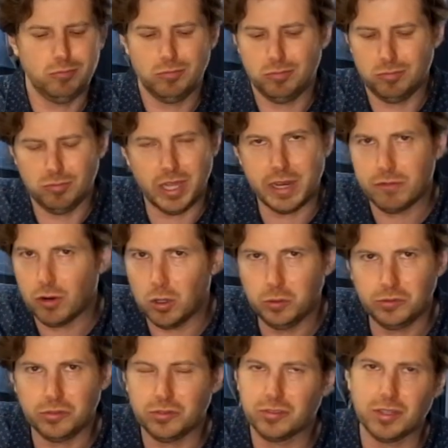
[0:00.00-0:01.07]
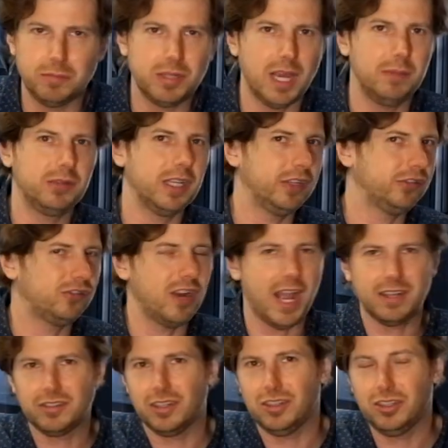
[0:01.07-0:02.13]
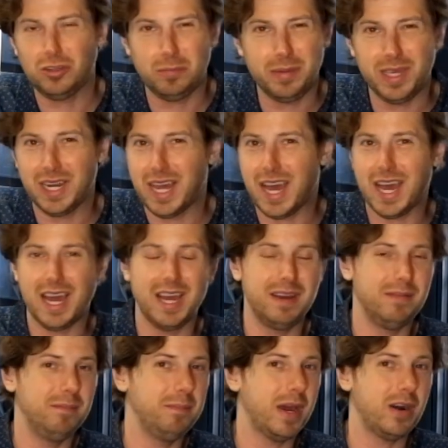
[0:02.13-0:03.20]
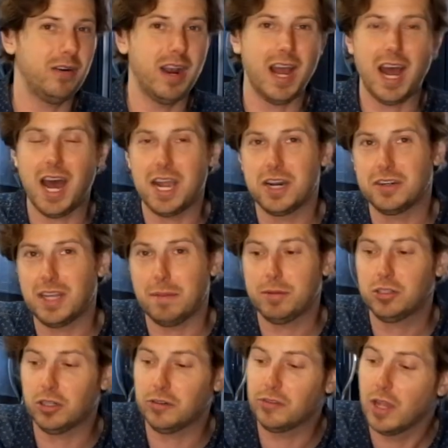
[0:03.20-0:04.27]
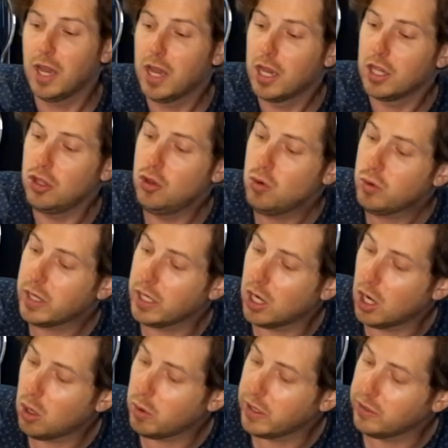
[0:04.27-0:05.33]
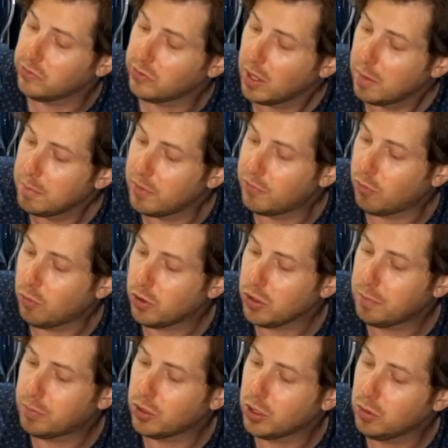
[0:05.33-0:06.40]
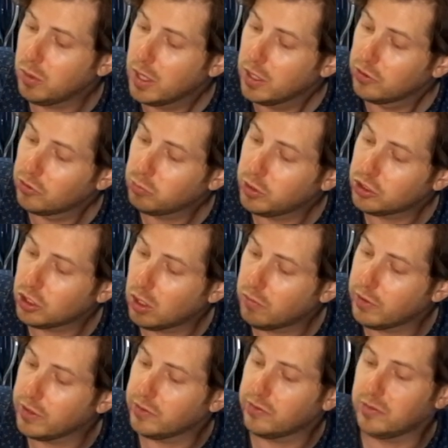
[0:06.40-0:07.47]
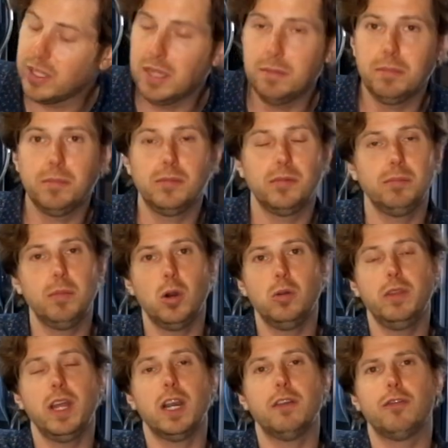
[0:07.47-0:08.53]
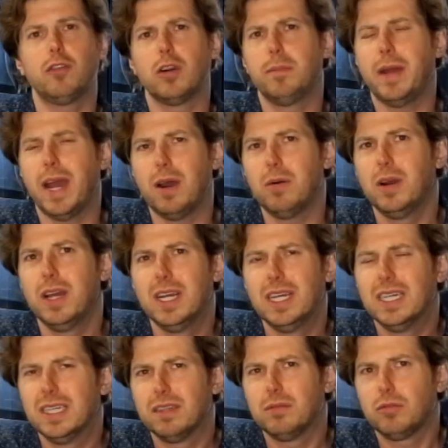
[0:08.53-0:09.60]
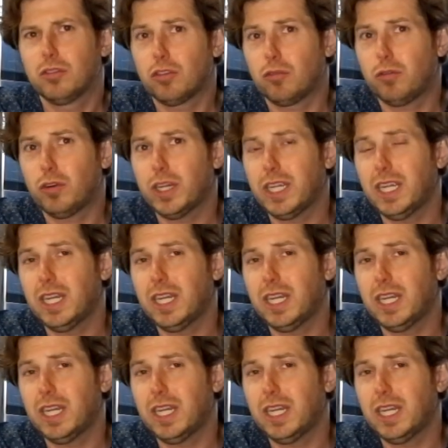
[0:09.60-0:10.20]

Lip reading: light roasts sometimes get extracted a little bit better at higher temperatures, you can always, before you brew, switch it over to the steam mode there for about 3